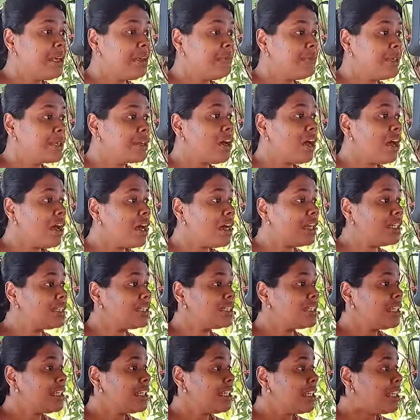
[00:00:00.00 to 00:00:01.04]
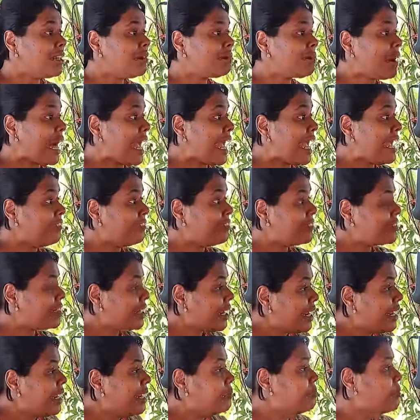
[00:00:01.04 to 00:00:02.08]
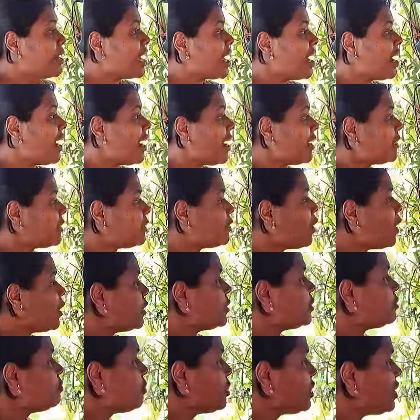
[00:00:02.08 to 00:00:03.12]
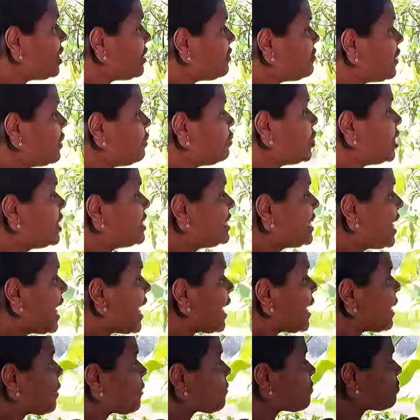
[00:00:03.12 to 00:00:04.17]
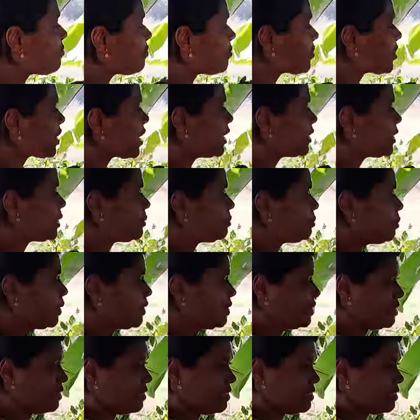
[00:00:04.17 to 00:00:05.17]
because I have trained my heart not to believe the words I speak.